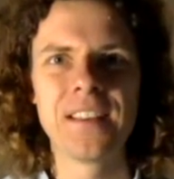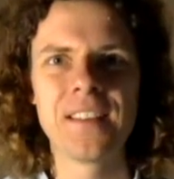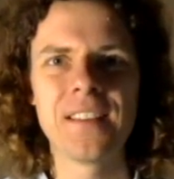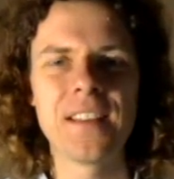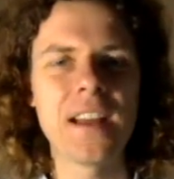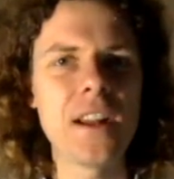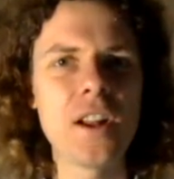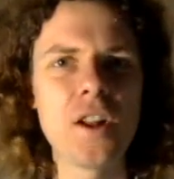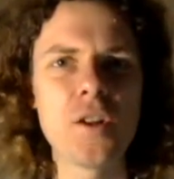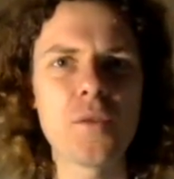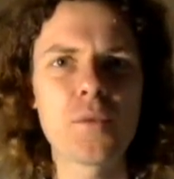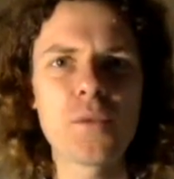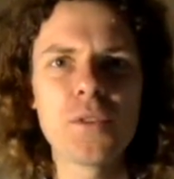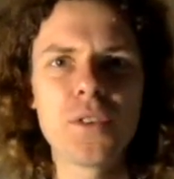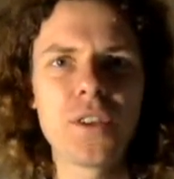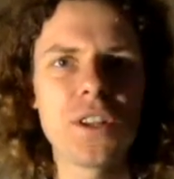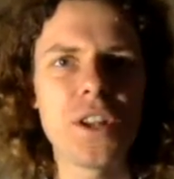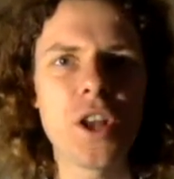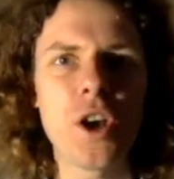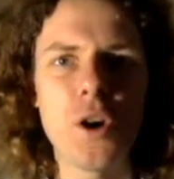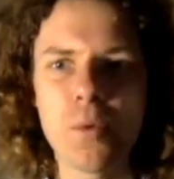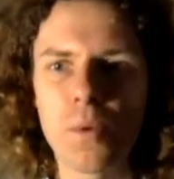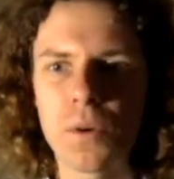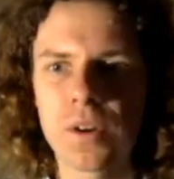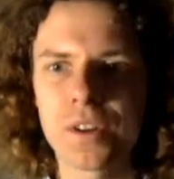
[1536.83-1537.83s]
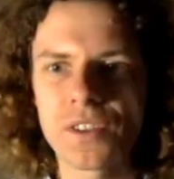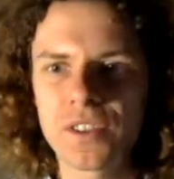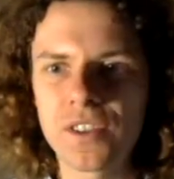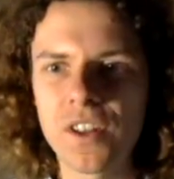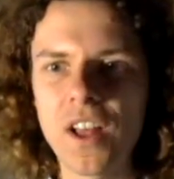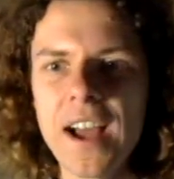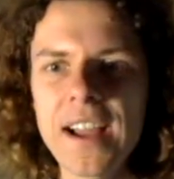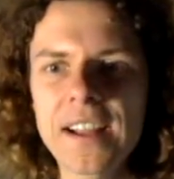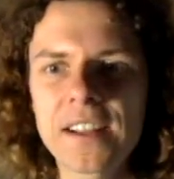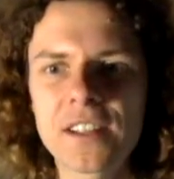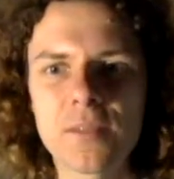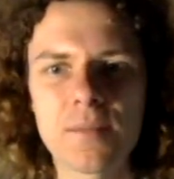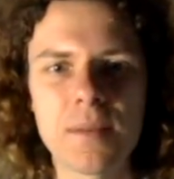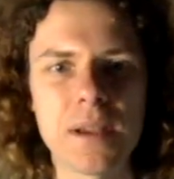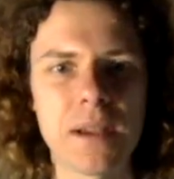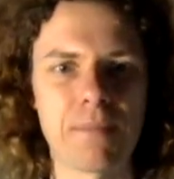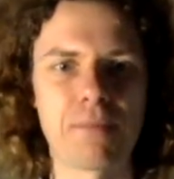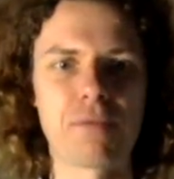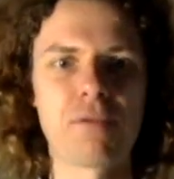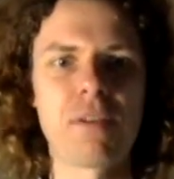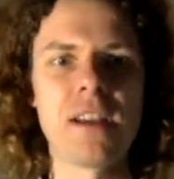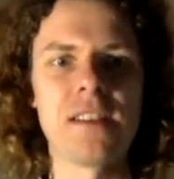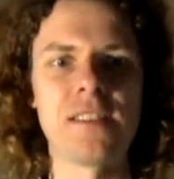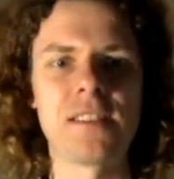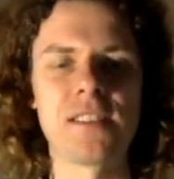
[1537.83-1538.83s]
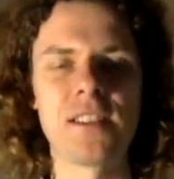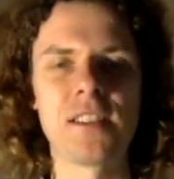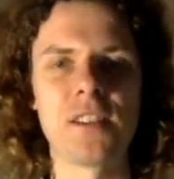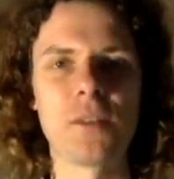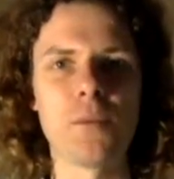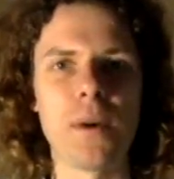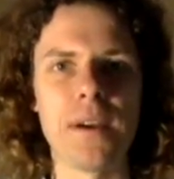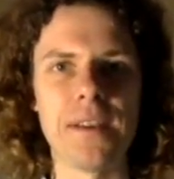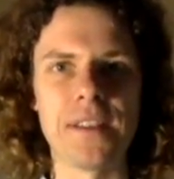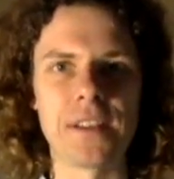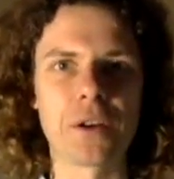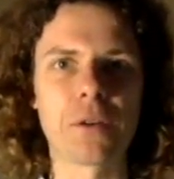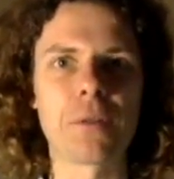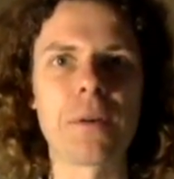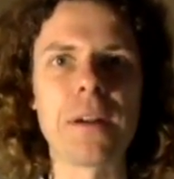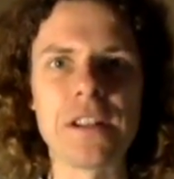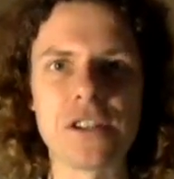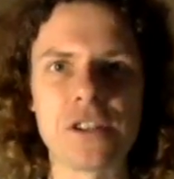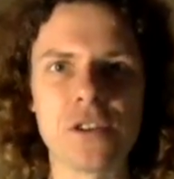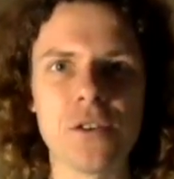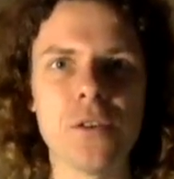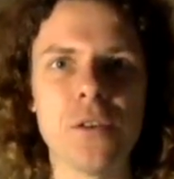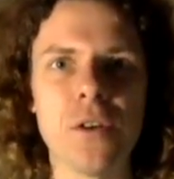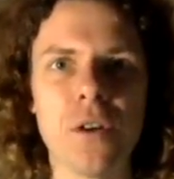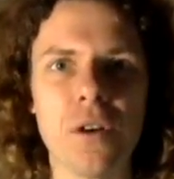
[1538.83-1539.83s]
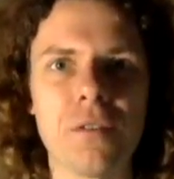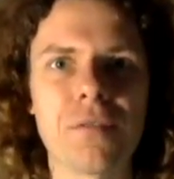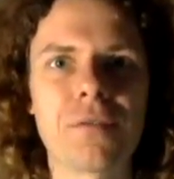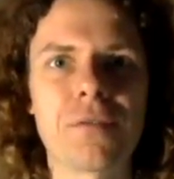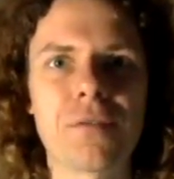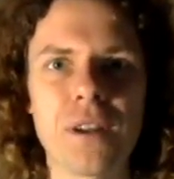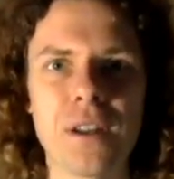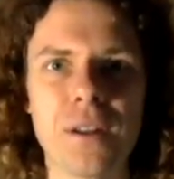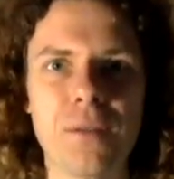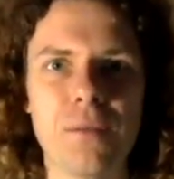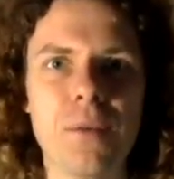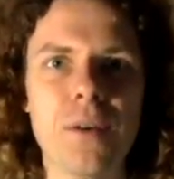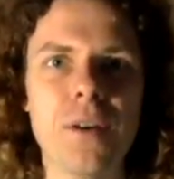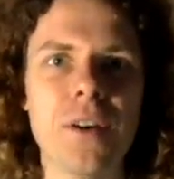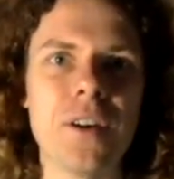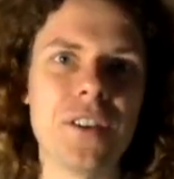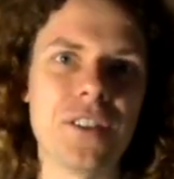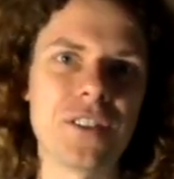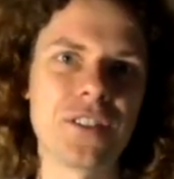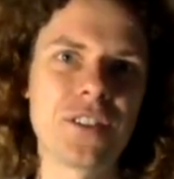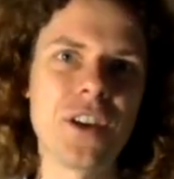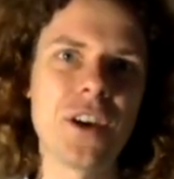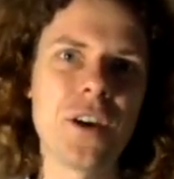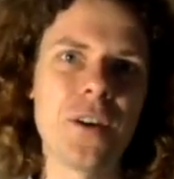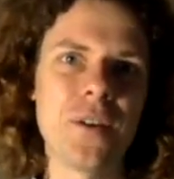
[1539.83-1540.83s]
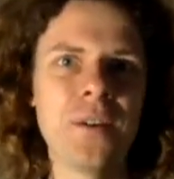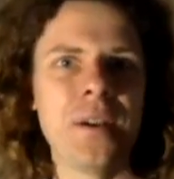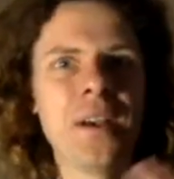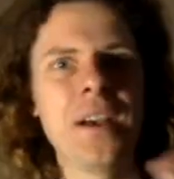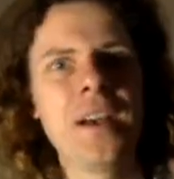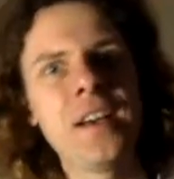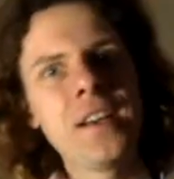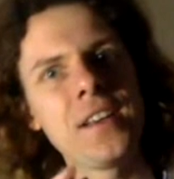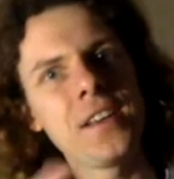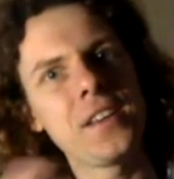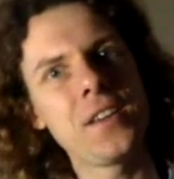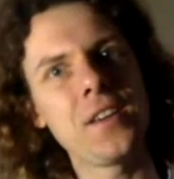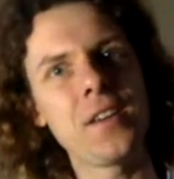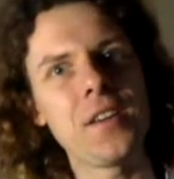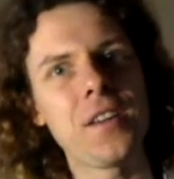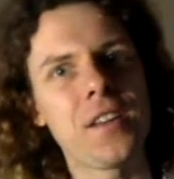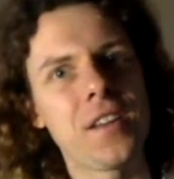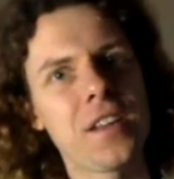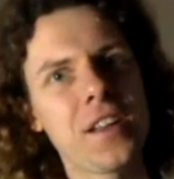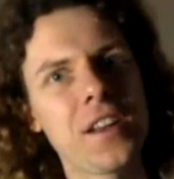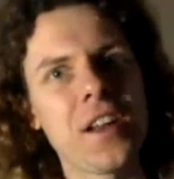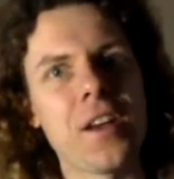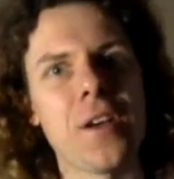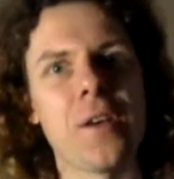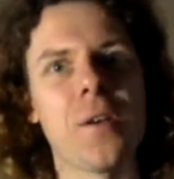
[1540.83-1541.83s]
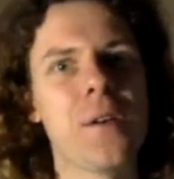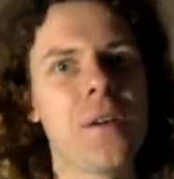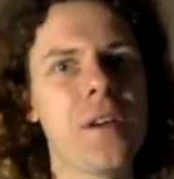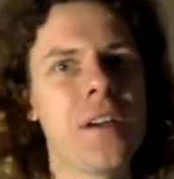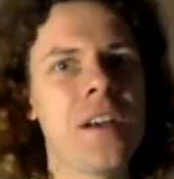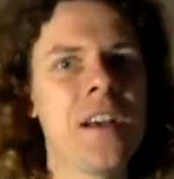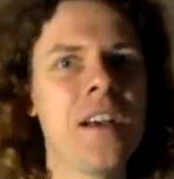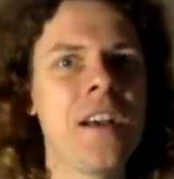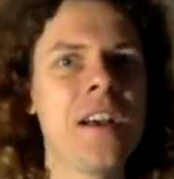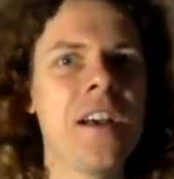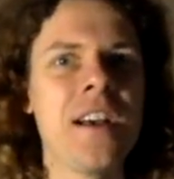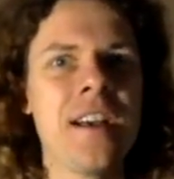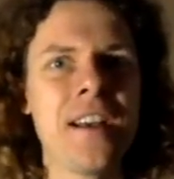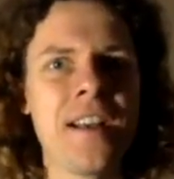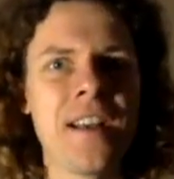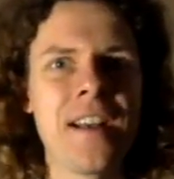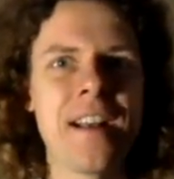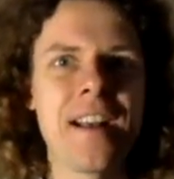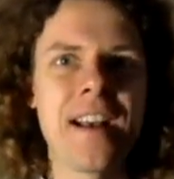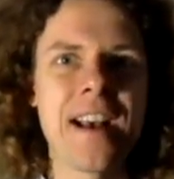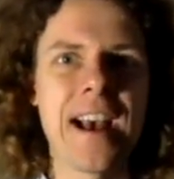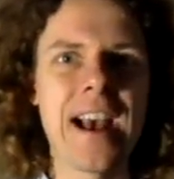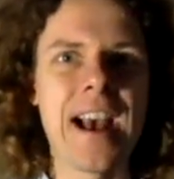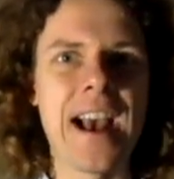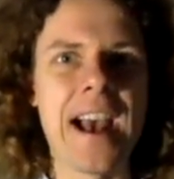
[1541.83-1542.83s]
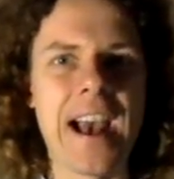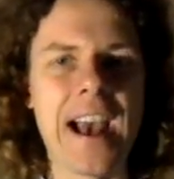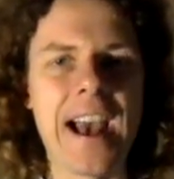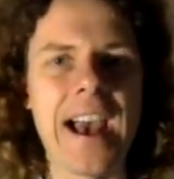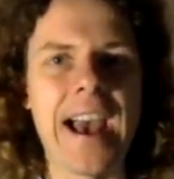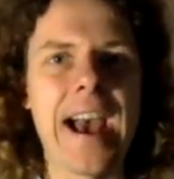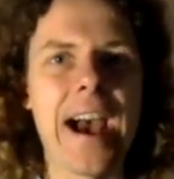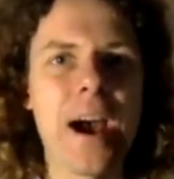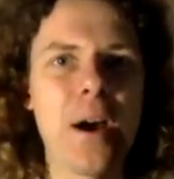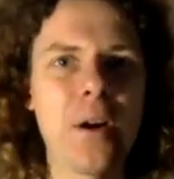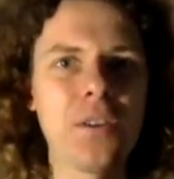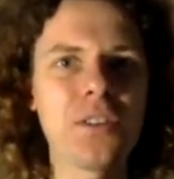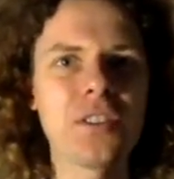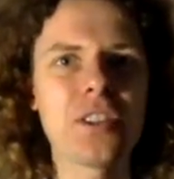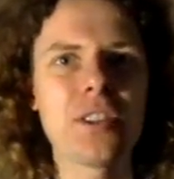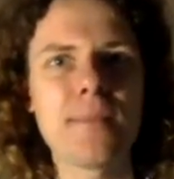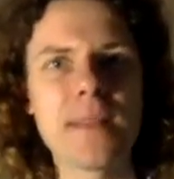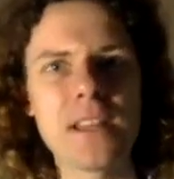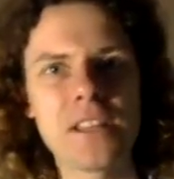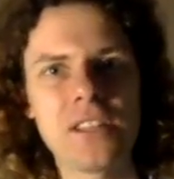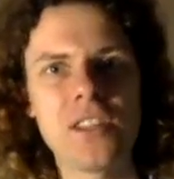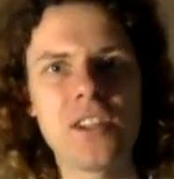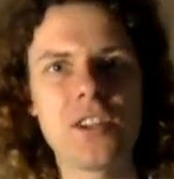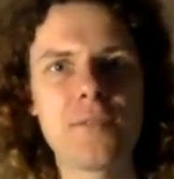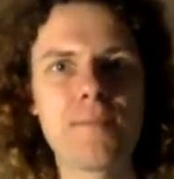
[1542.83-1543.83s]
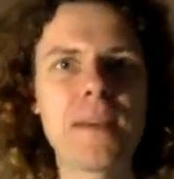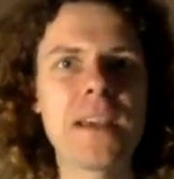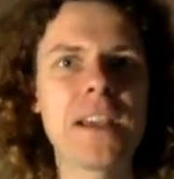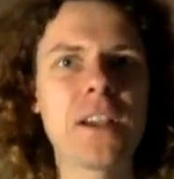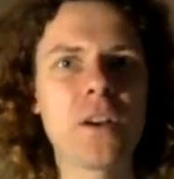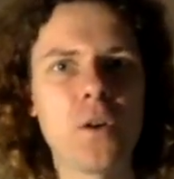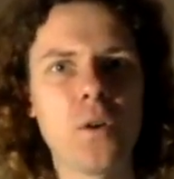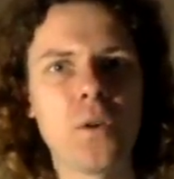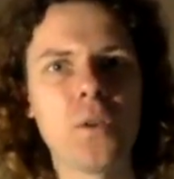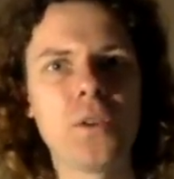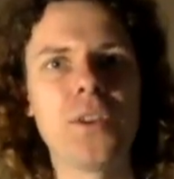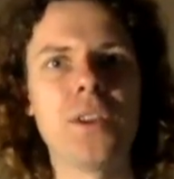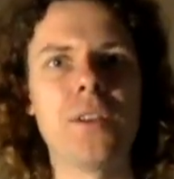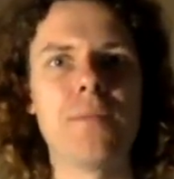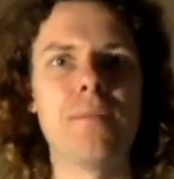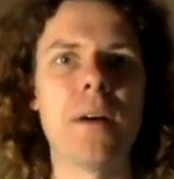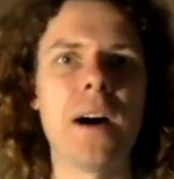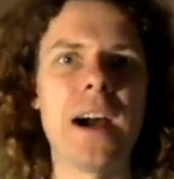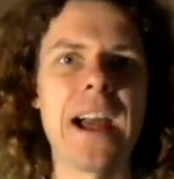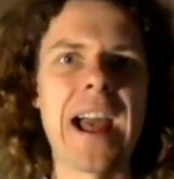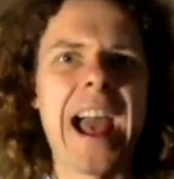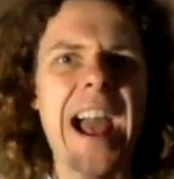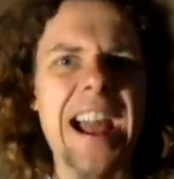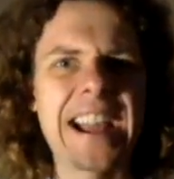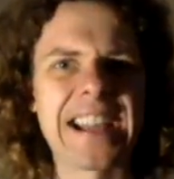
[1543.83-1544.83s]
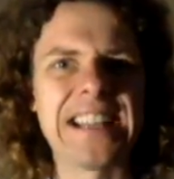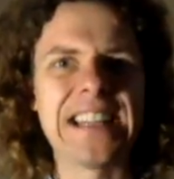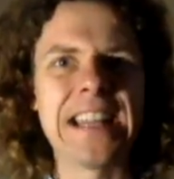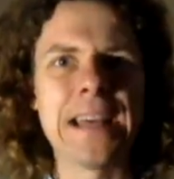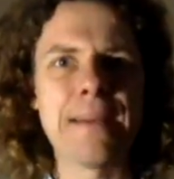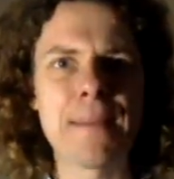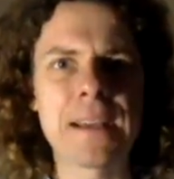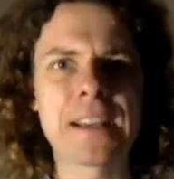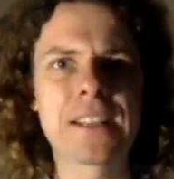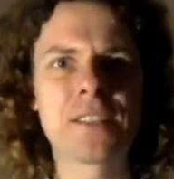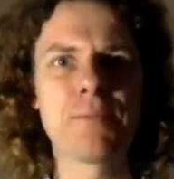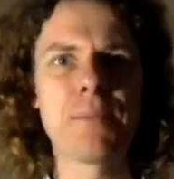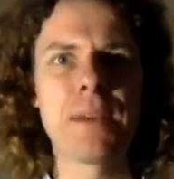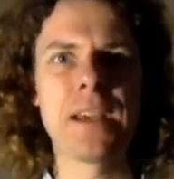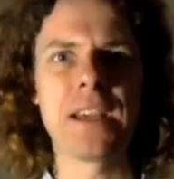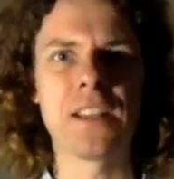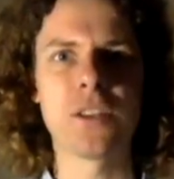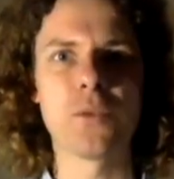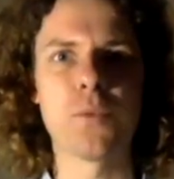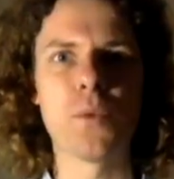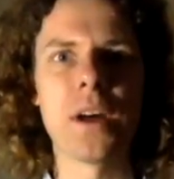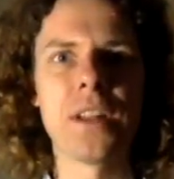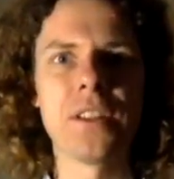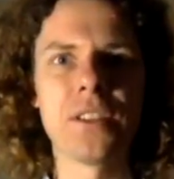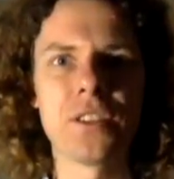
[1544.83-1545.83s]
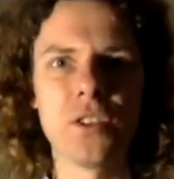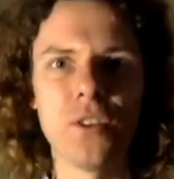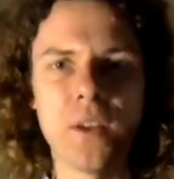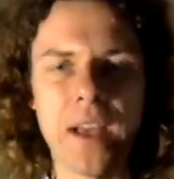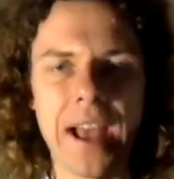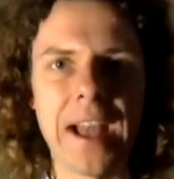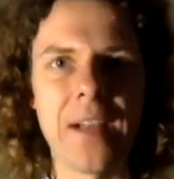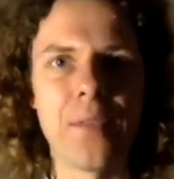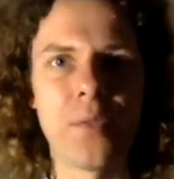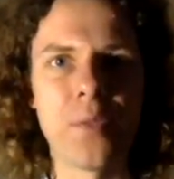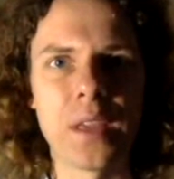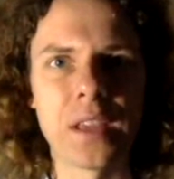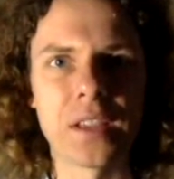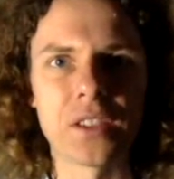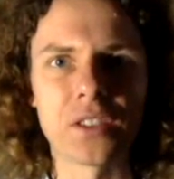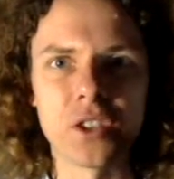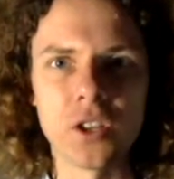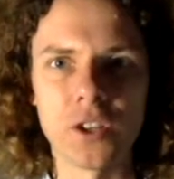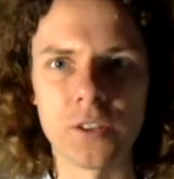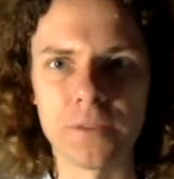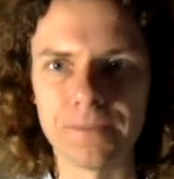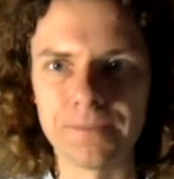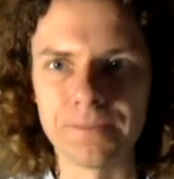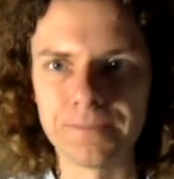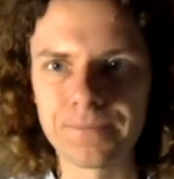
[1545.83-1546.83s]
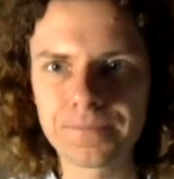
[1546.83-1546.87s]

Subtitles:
They don't really know what it's like to be oppressed in the way the creature or Offred were. So, you know, how is the message being altered by academics being the ones who hand things on?